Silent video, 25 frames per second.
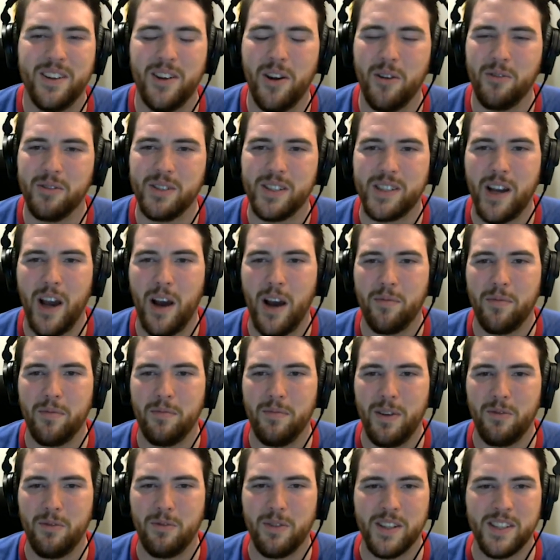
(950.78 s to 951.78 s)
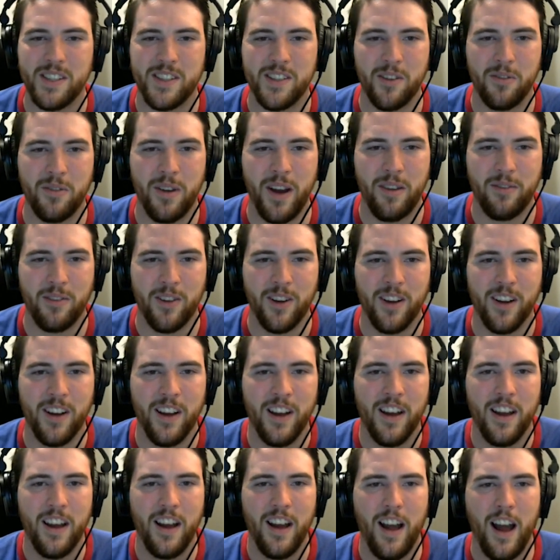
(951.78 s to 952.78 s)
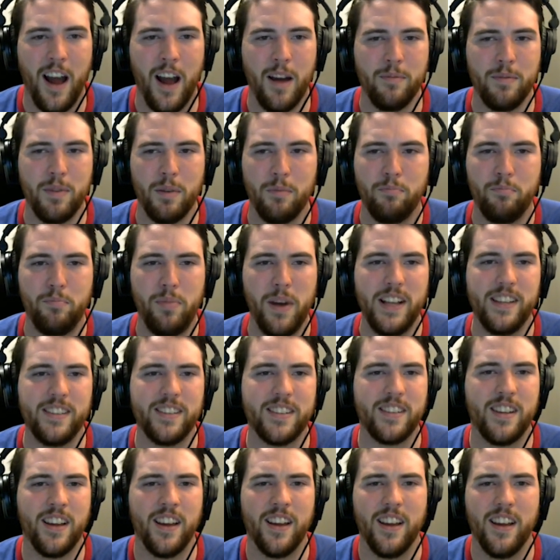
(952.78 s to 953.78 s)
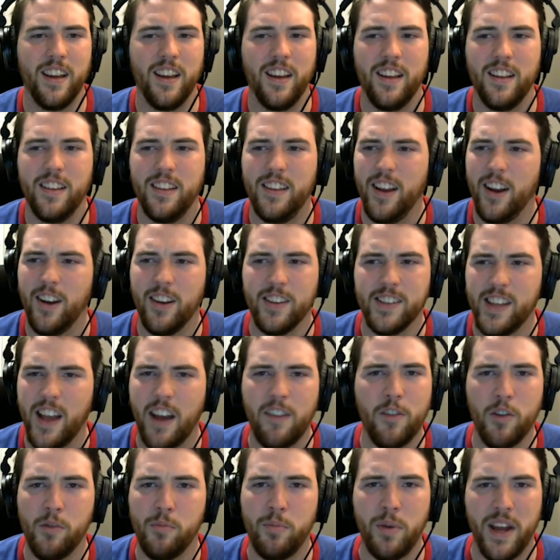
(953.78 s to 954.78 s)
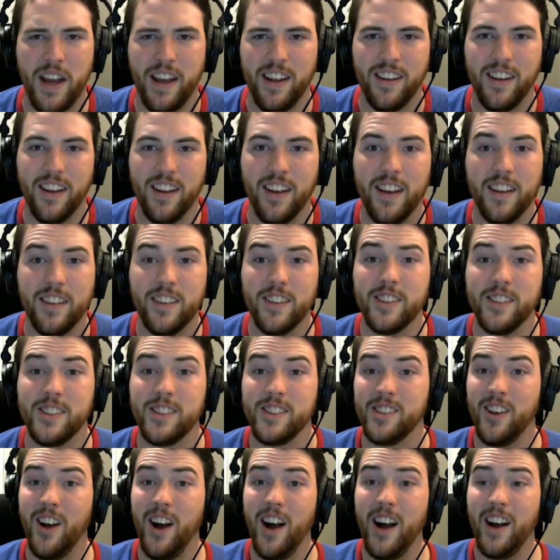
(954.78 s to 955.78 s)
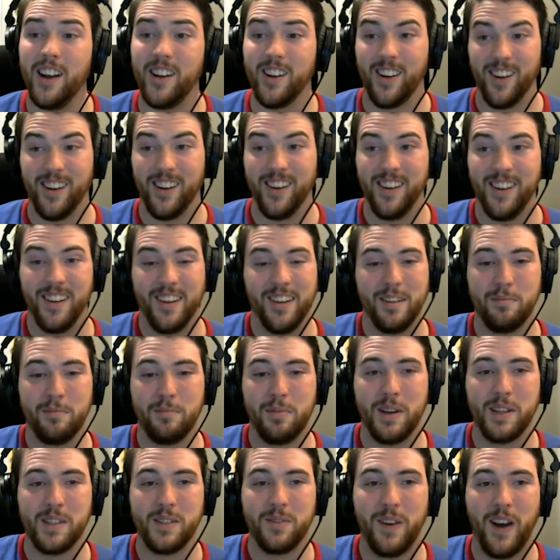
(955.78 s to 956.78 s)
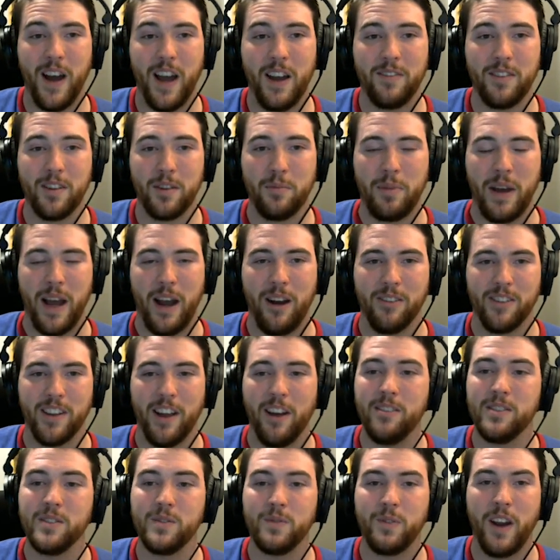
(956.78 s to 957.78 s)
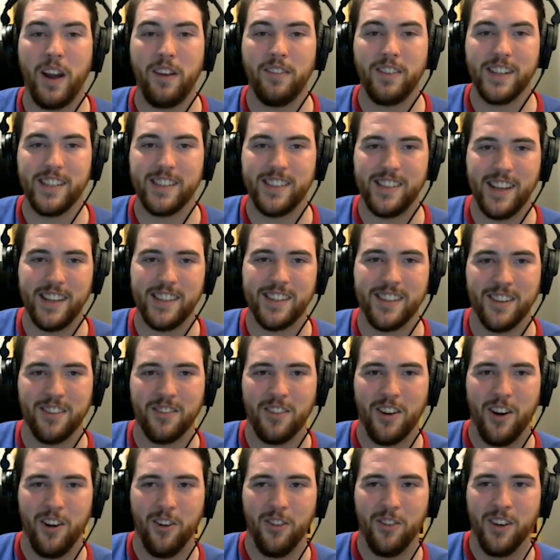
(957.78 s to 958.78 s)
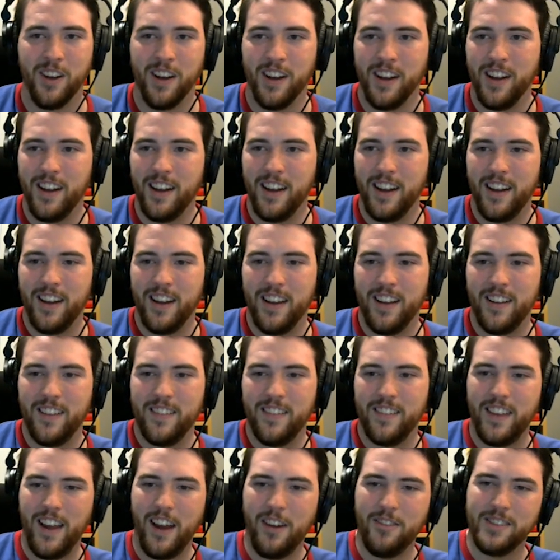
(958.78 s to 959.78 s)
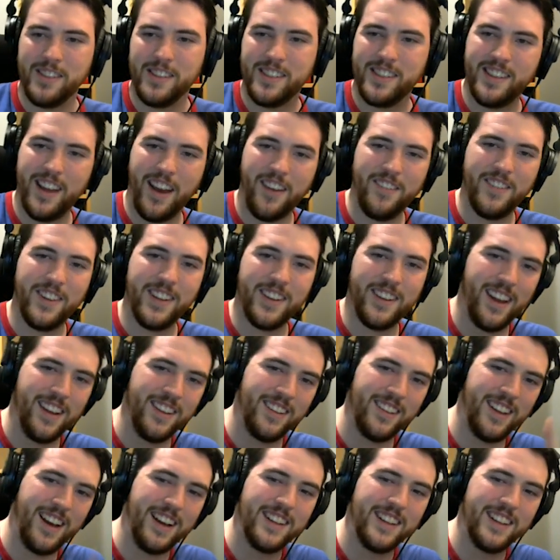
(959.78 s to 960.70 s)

No stopping me whatsoever. I'm the best there's ever been. The slaughter, plus 5 to the power. That was for having 6 in a row. That was 7, and